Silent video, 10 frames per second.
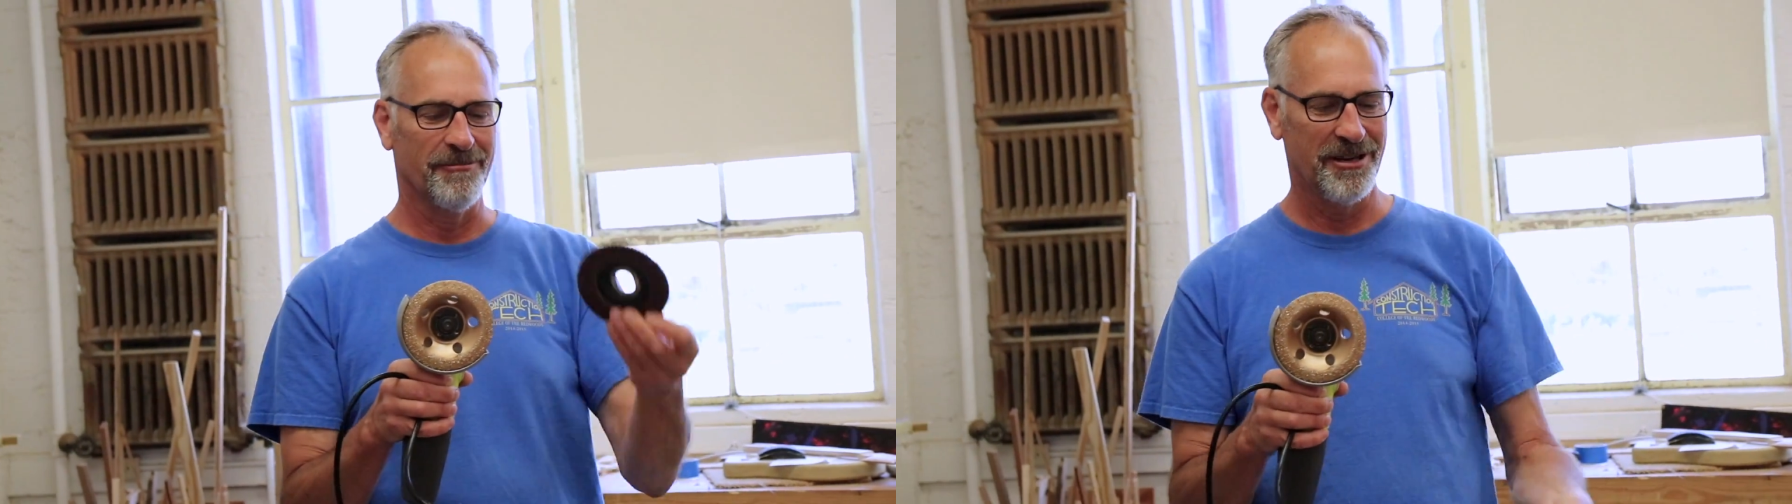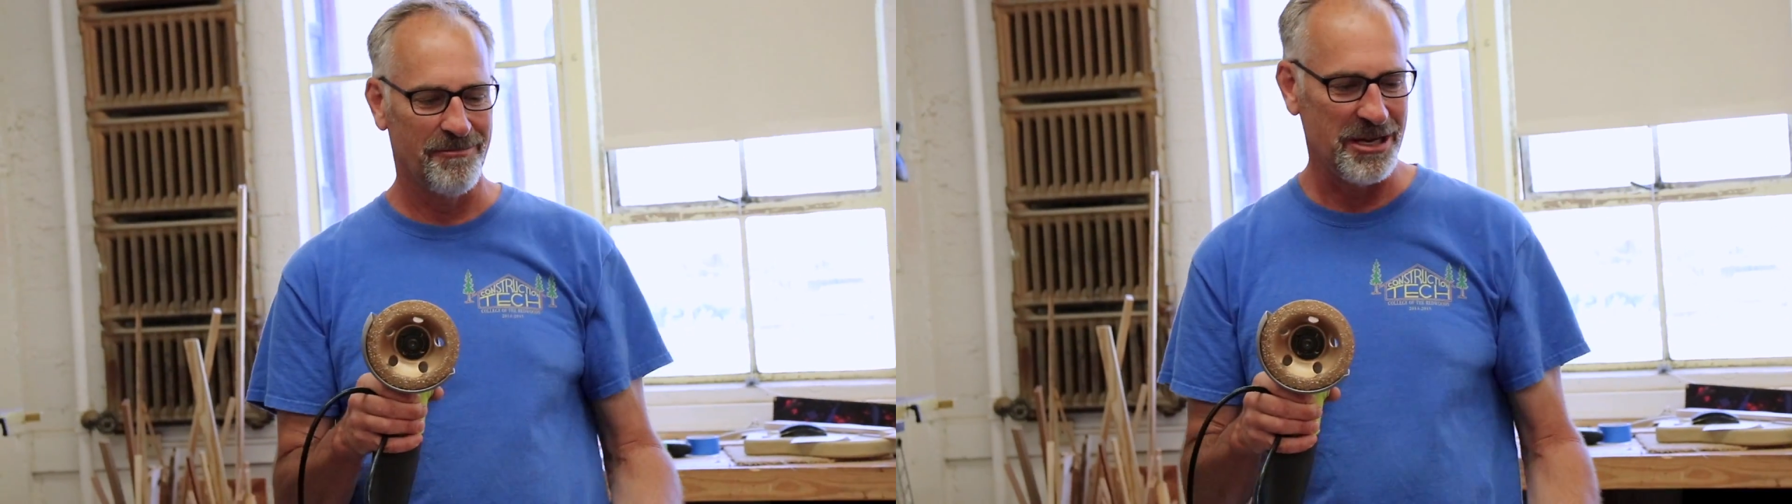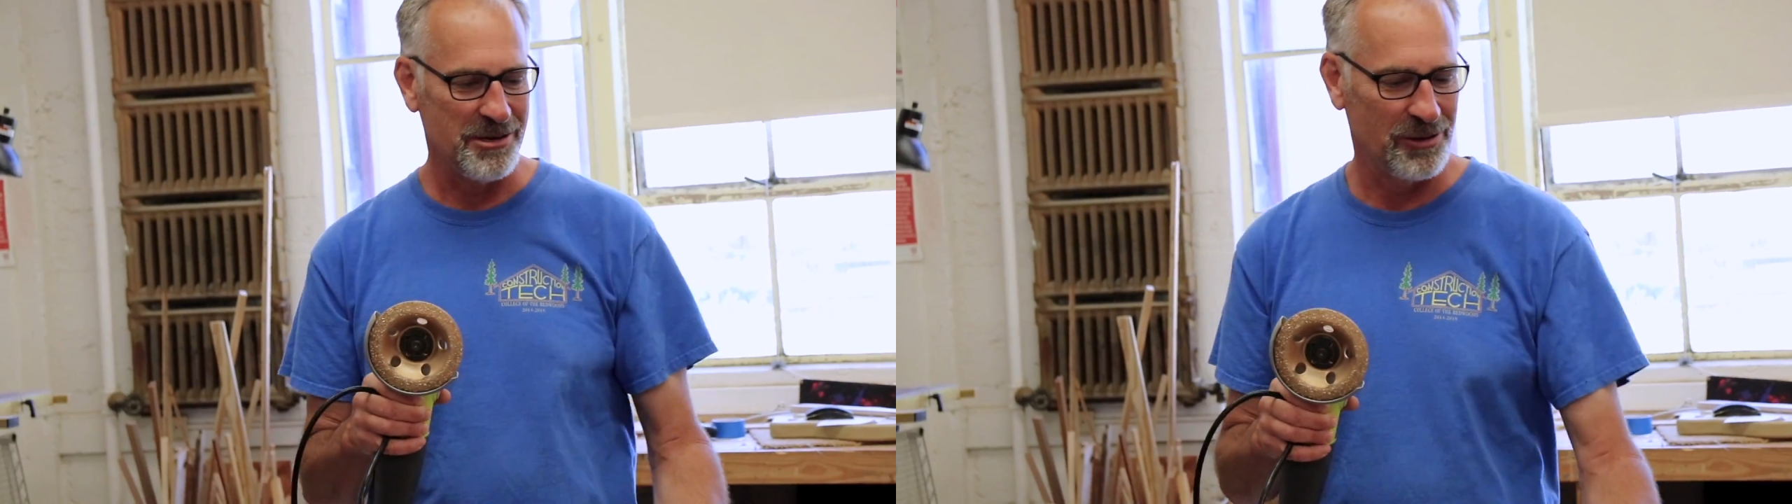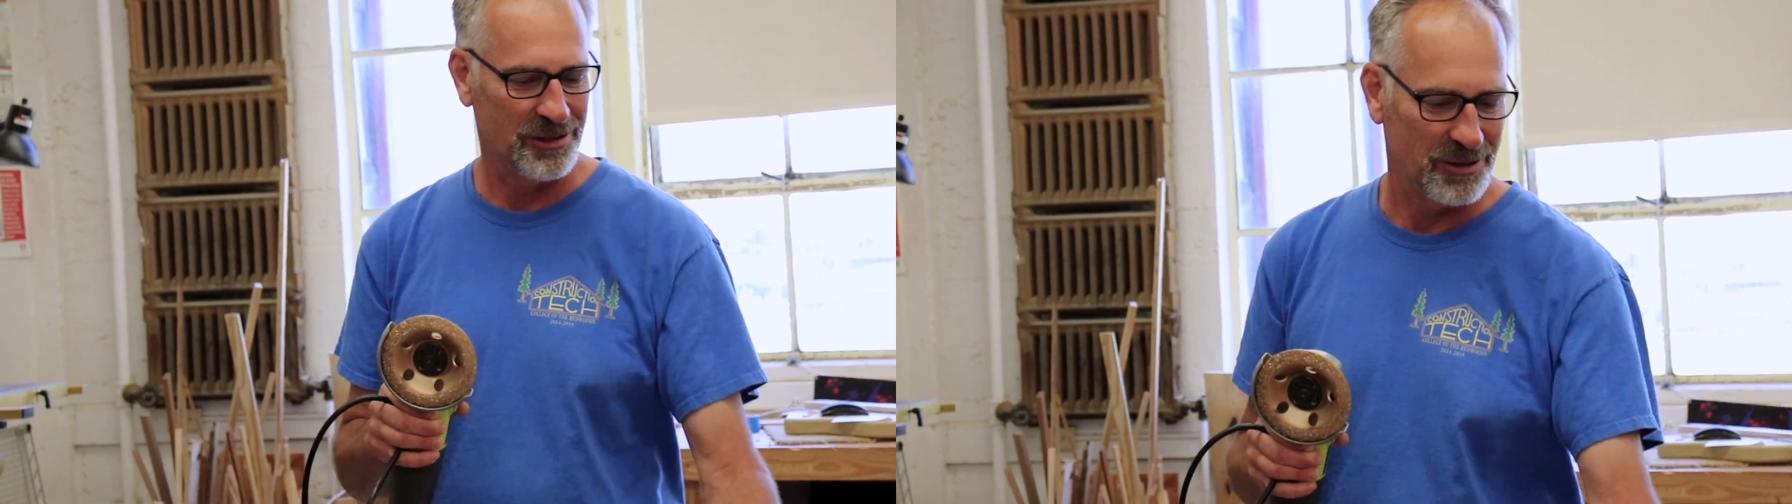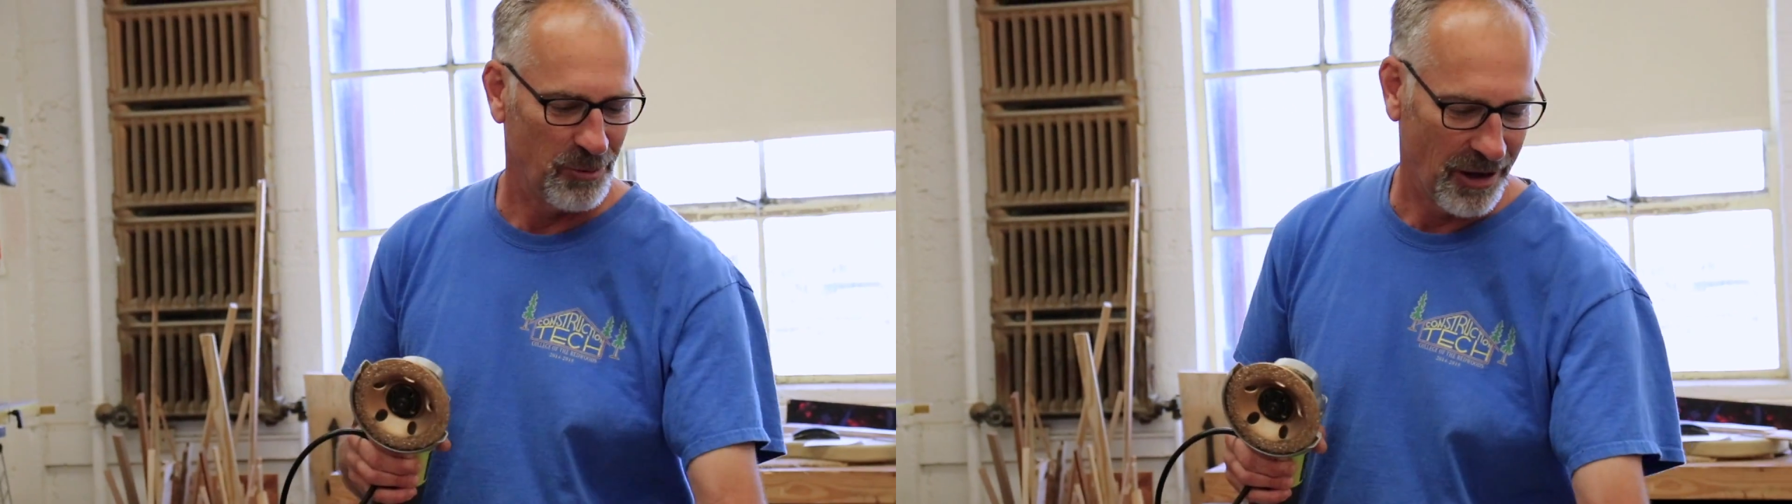can be used
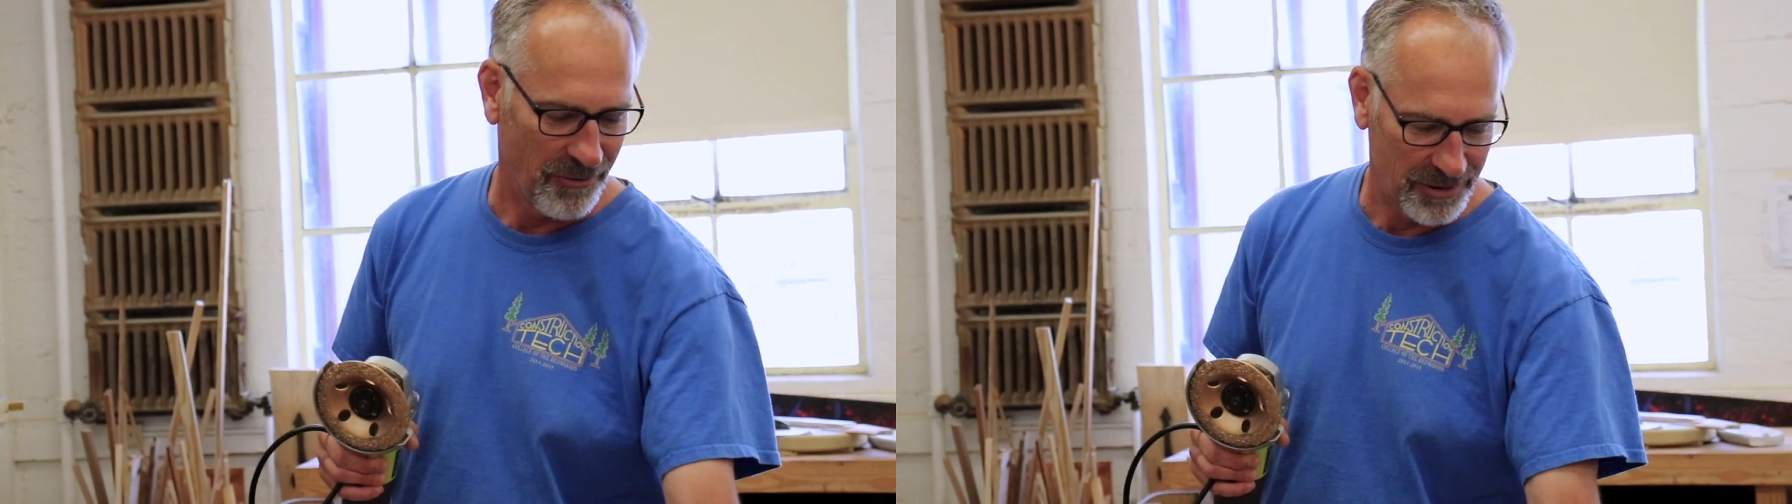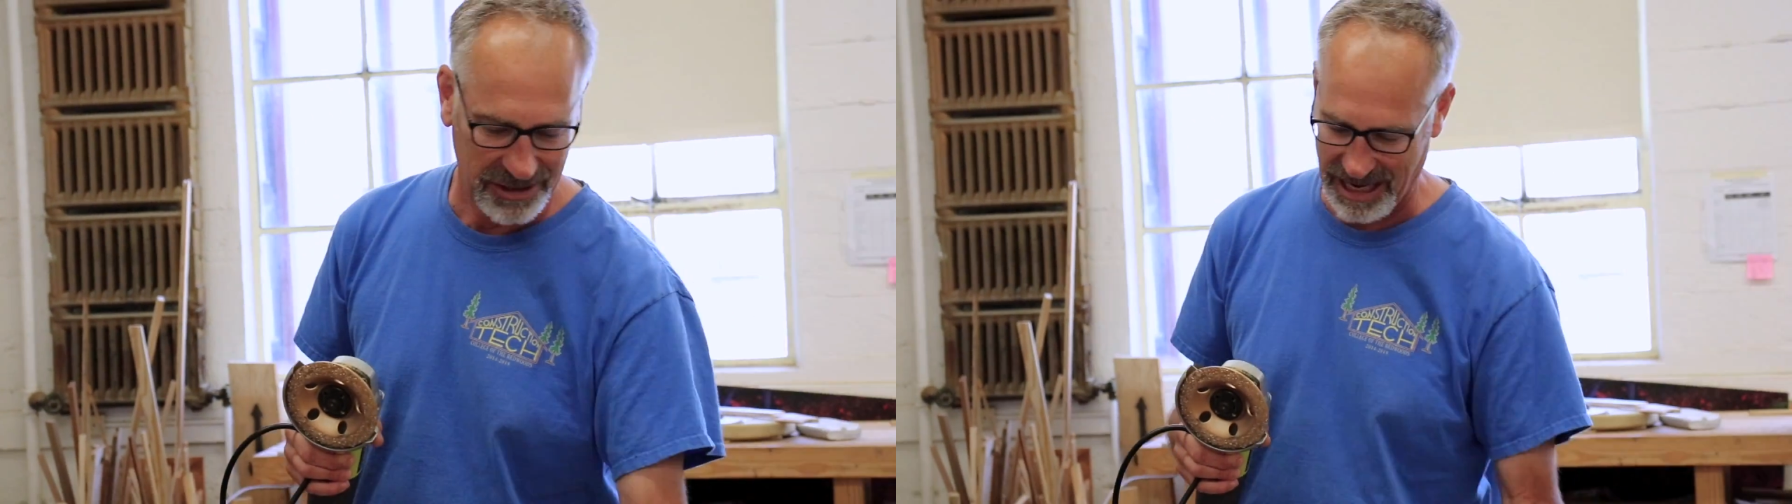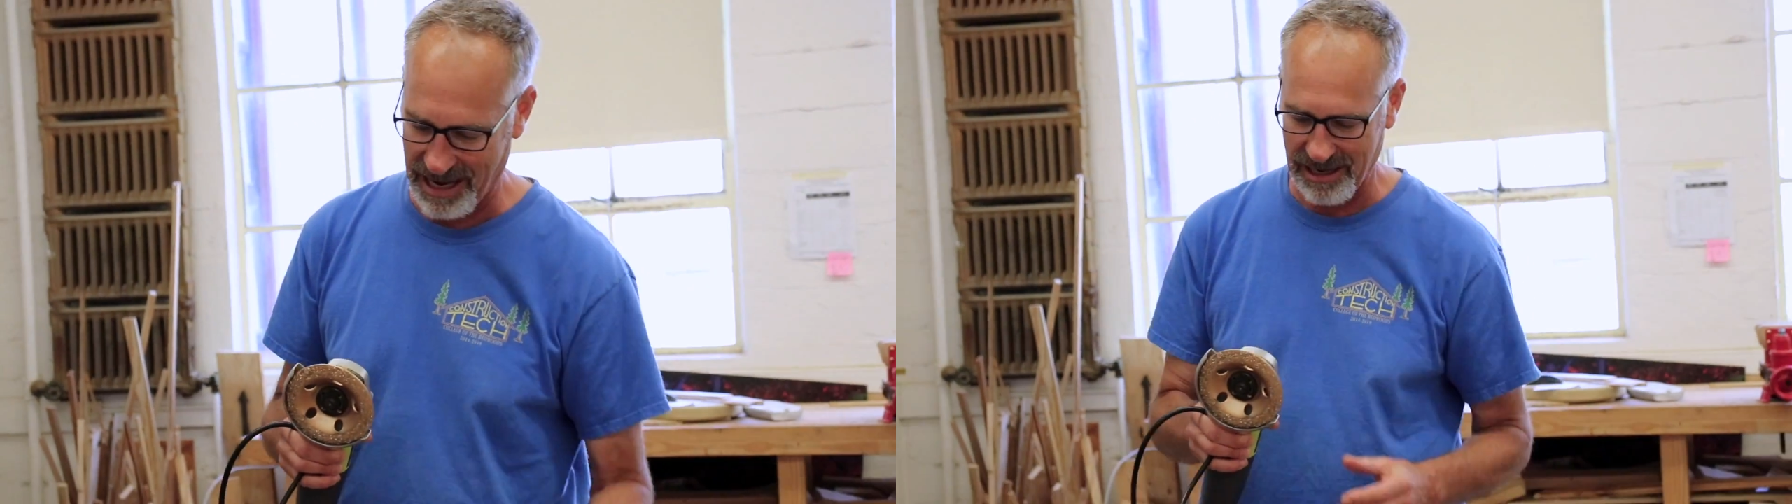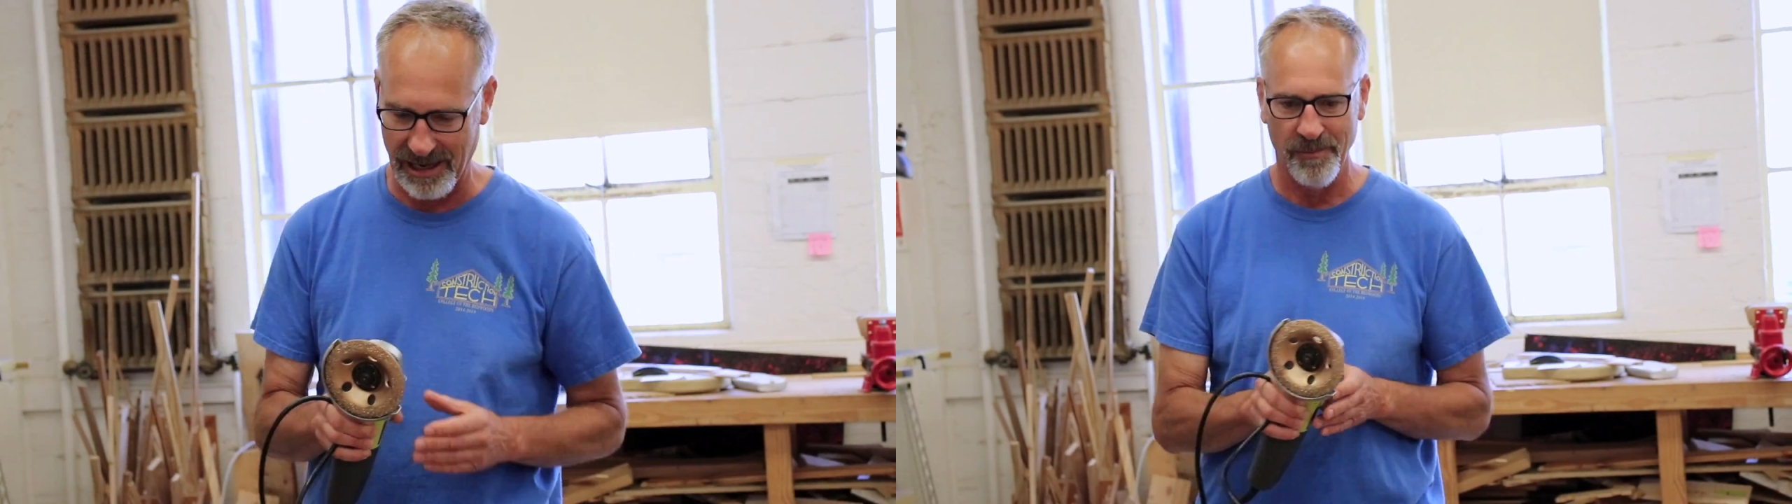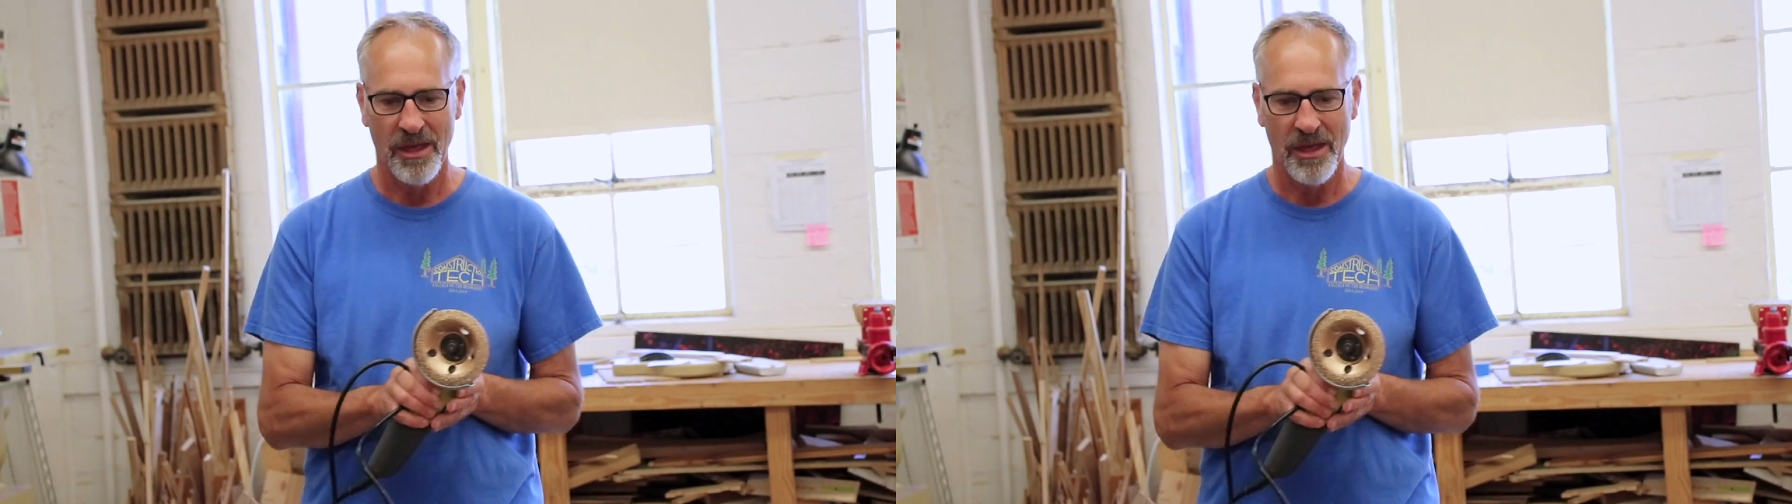as well for sanding.